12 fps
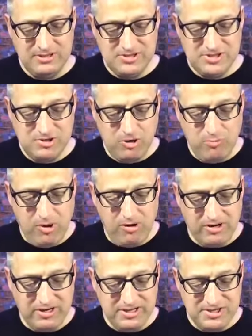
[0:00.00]

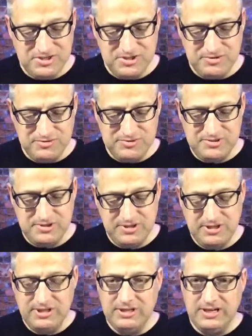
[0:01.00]
snowballing issues
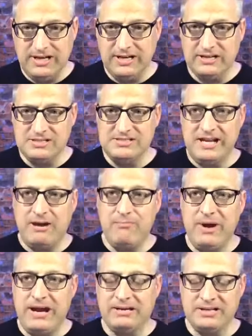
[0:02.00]
and is now
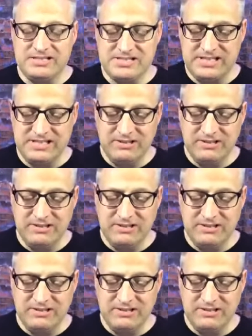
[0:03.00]
battling C.